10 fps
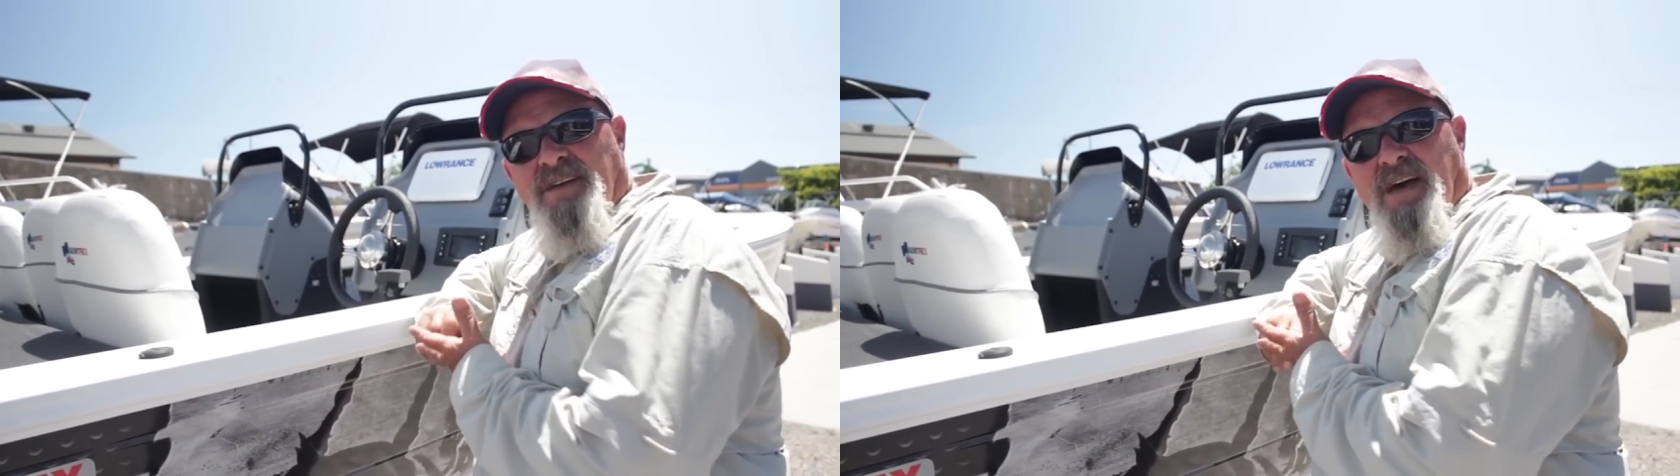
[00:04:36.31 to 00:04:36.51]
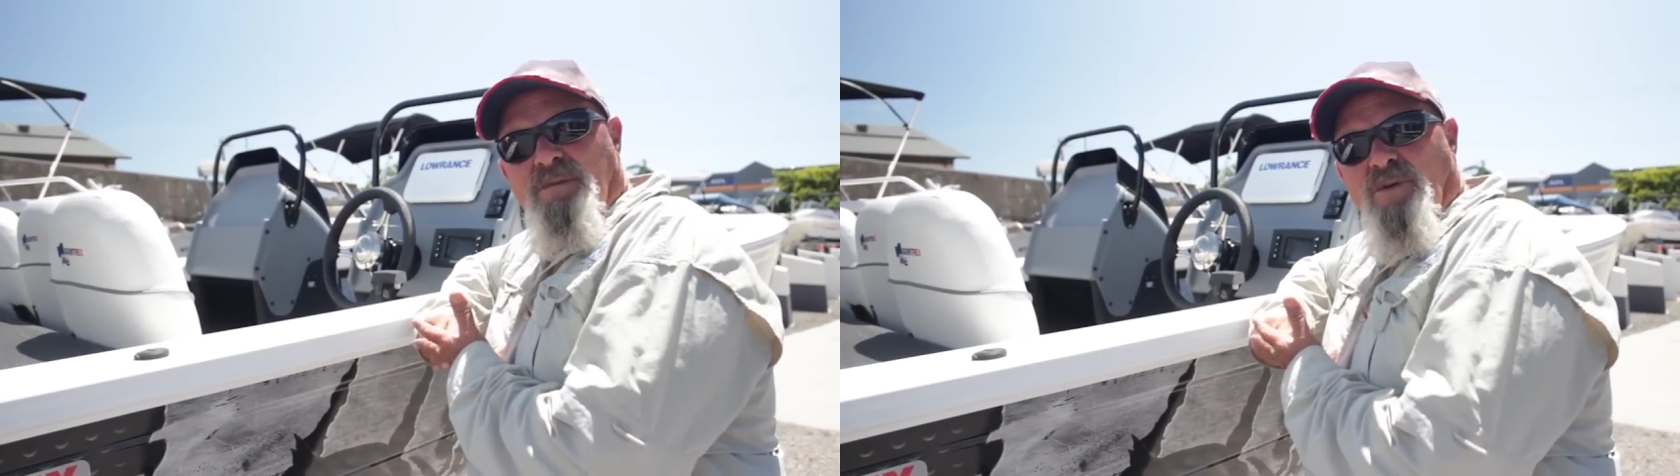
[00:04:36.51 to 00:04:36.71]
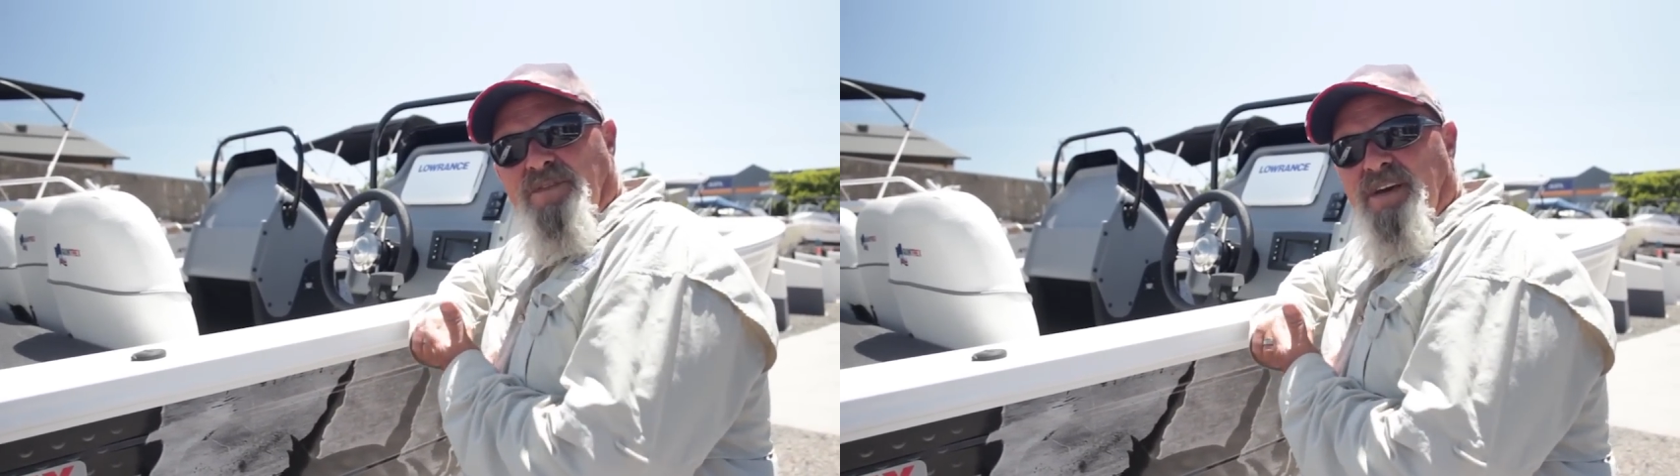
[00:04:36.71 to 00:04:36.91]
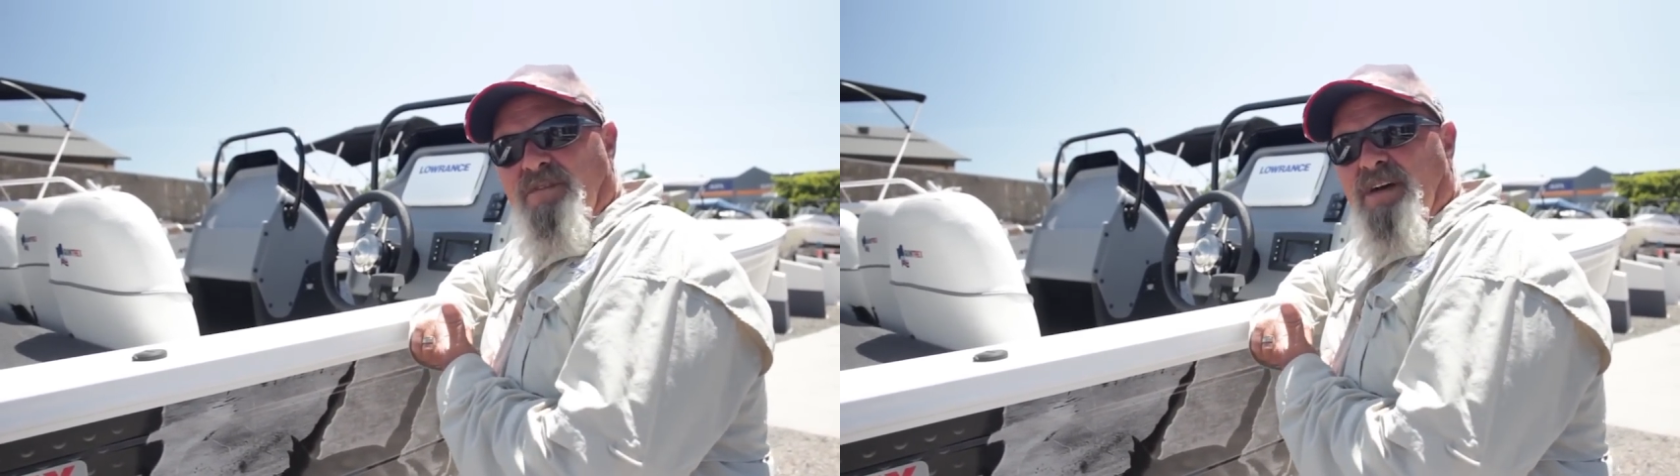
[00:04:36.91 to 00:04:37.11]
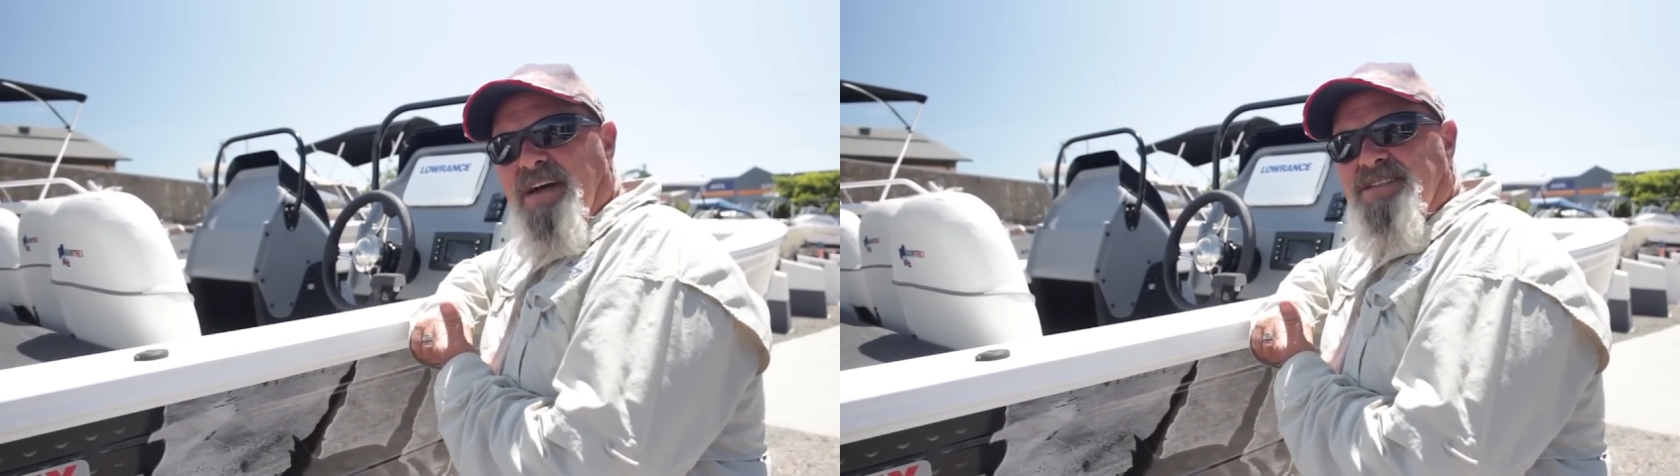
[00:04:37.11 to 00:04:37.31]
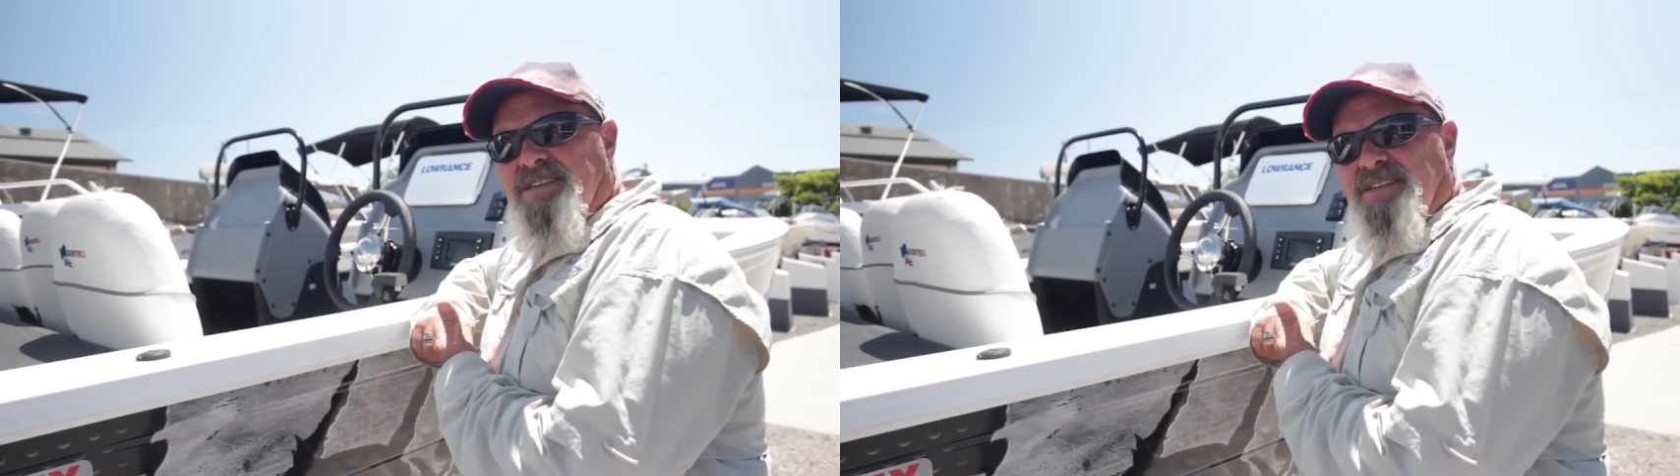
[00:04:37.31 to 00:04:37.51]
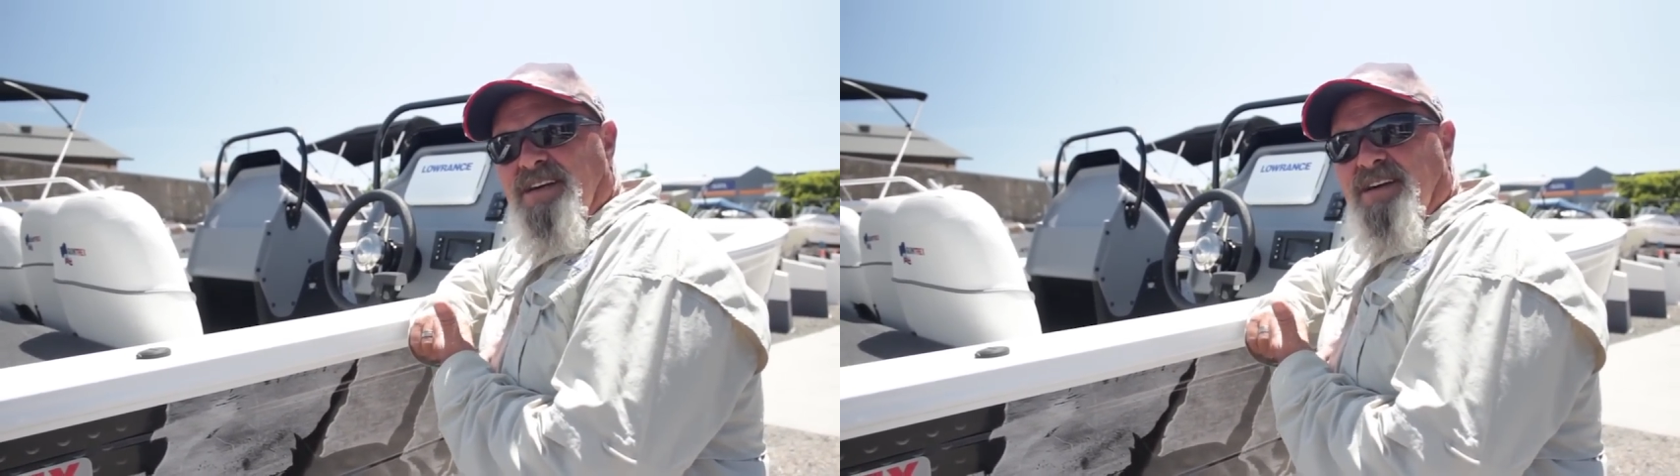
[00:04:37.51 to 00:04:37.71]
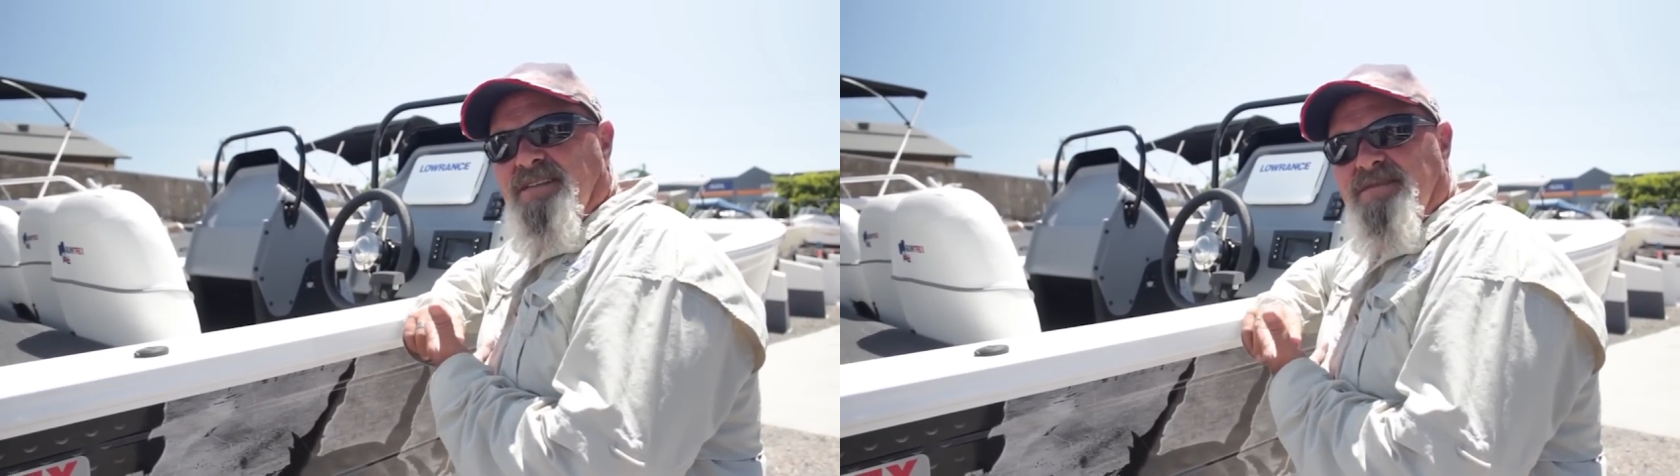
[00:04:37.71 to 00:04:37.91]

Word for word: and what they're racing to,